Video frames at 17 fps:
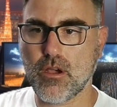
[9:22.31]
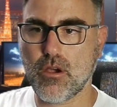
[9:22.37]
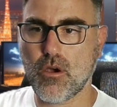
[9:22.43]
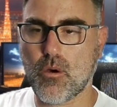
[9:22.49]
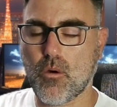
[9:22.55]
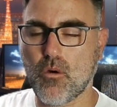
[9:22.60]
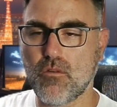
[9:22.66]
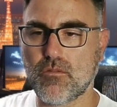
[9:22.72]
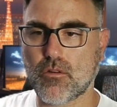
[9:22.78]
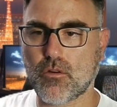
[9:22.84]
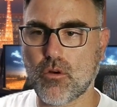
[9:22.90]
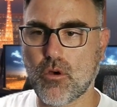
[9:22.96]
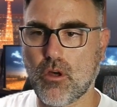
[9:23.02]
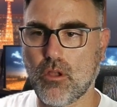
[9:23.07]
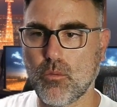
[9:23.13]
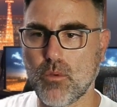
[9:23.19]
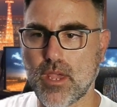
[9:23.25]
Overall,
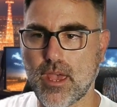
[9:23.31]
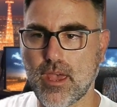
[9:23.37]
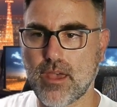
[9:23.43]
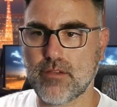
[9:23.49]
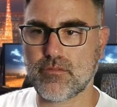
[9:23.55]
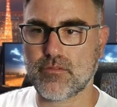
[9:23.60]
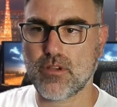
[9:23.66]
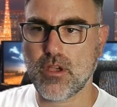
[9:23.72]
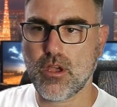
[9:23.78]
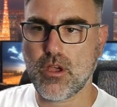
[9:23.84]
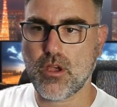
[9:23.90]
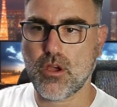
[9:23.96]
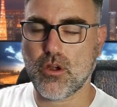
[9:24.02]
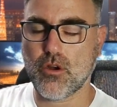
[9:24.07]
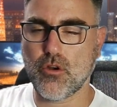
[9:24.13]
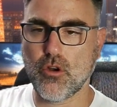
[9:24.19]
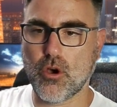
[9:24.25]
we have
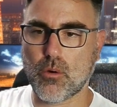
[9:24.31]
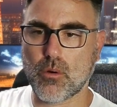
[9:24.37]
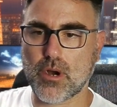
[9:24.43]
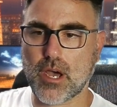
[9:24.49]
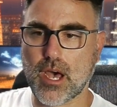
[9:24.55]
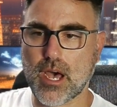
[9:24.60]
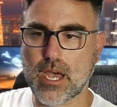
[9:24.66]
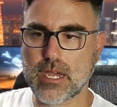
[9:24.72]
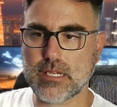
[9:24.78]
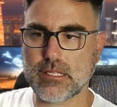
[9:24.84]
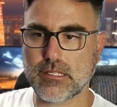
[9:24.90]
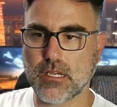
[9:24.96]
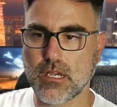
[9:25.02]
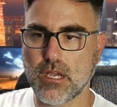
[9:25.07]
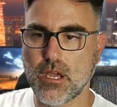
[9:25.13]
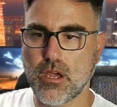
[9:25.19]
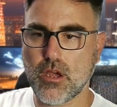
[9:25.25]
lower highs,
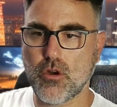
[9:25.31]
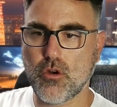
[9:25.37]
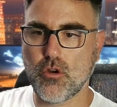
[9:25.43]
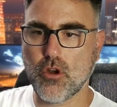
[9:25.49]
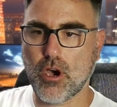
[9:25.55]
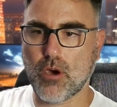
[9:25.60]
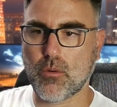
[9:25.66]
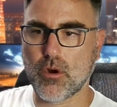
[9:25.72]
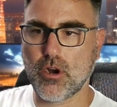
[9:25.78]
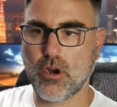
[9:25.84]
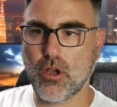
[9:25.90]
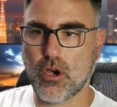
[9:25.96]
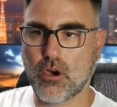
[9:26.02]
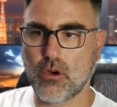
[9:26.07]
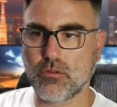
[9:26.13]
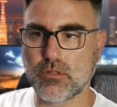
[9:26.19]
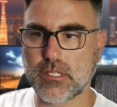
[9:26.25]
lower
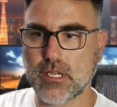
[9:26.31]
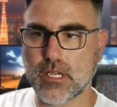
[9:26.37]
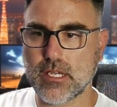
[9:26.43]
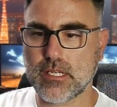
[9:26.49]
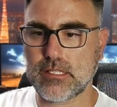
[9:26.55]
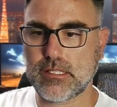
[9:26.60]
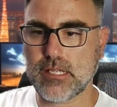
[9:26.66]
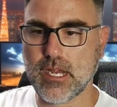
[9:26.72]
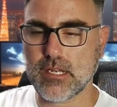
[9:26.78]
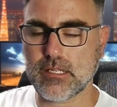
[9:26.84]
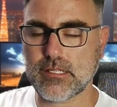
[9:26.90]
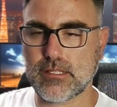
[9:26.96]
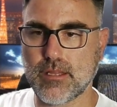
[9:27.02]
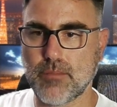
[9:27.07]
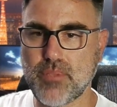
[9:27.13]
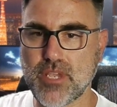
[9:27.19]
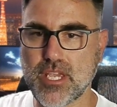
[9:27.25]
lows since the
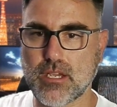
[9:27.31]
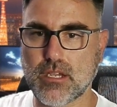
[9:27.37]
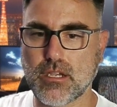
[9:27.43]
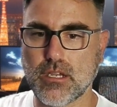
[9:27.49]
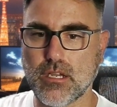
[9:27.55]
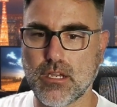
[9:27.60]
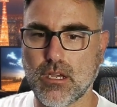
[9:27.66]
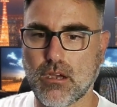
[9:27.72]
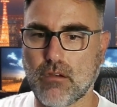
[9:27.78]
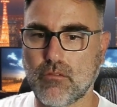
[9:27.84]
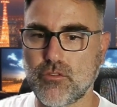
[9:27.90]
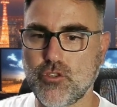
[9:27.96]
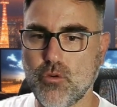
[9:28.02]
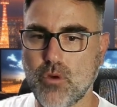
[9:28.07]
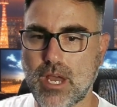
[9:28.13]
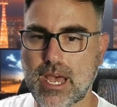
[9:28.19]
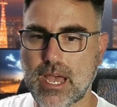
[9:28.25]
peak of
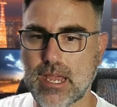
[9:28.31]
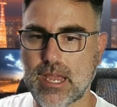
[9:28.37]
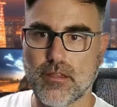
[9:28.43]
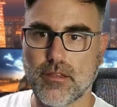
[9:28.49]
July.